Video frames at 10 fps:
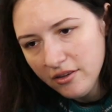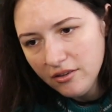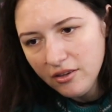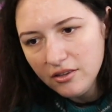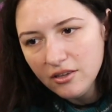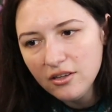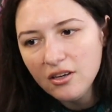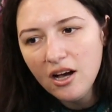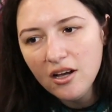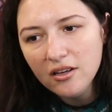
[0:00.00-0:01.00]

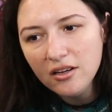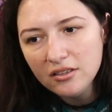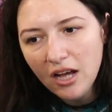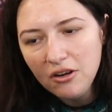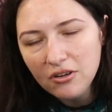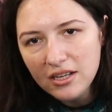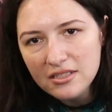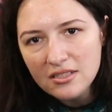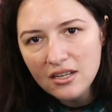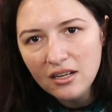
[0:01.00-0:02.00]
The
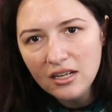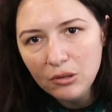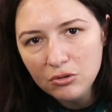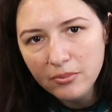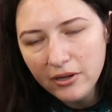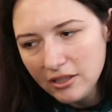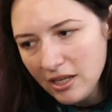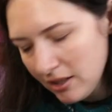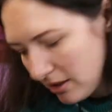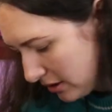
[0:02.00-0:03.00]
Alocasia
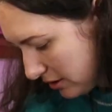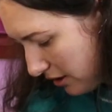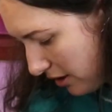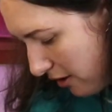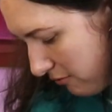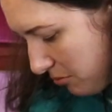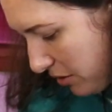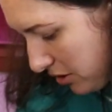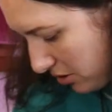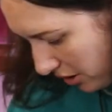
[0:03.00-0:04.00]
Lauterbachana that I have in
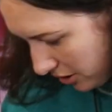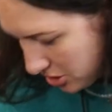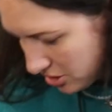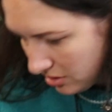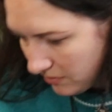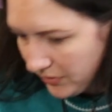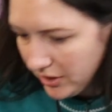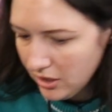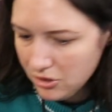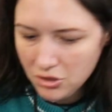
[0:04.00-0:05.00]
my collection,
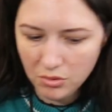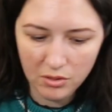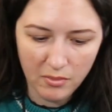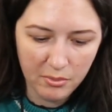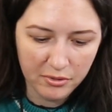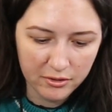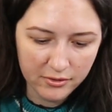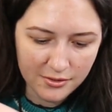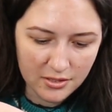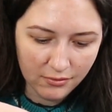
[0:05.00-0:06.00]
that I showed in my
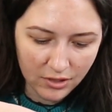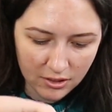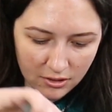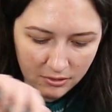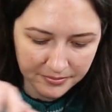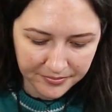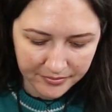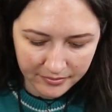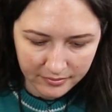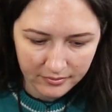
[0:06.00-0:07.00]
previous video,
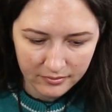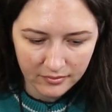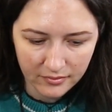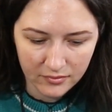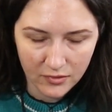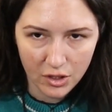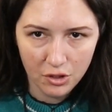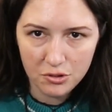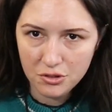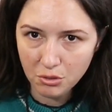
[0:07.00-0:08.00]

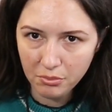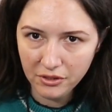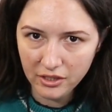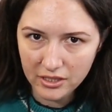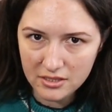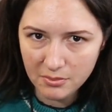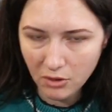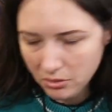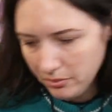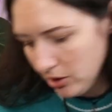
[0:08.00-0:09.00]
used to be that
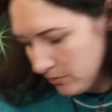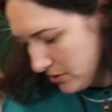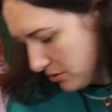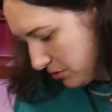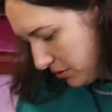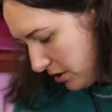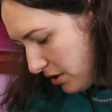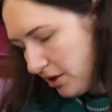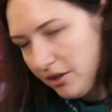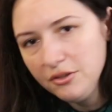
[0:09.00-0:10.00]
small bulb, so
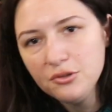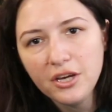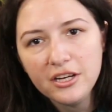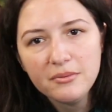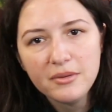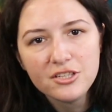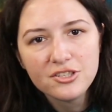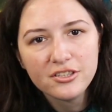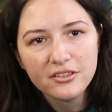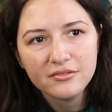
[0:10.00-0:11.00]
you can
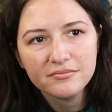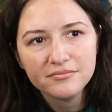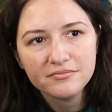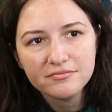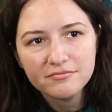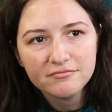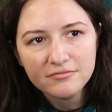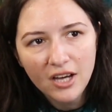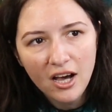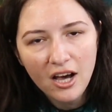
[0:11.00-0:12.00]
imagine
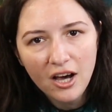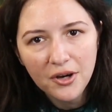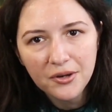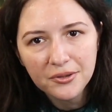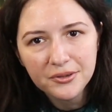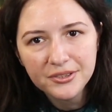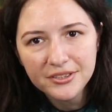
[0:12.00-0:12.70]
how